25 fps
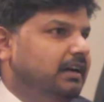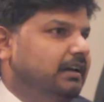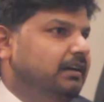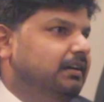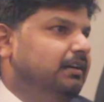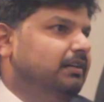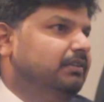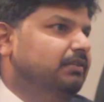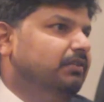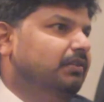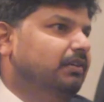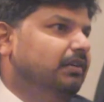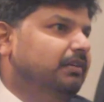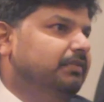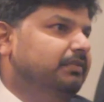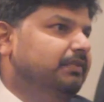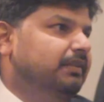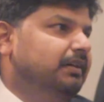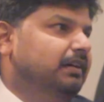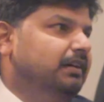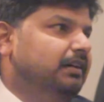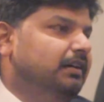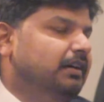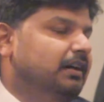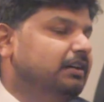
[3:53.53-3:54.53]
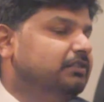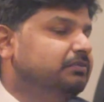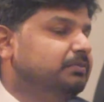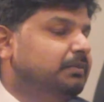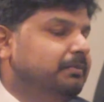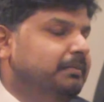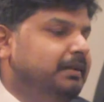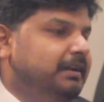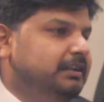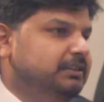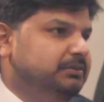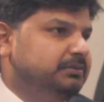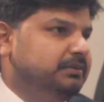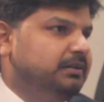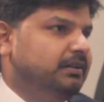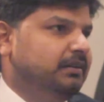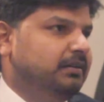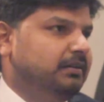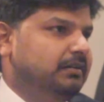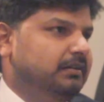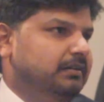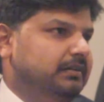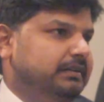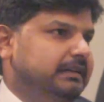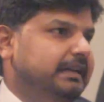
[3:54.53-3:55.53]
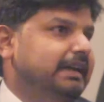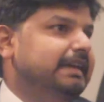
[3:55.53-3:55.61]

control of asthma management,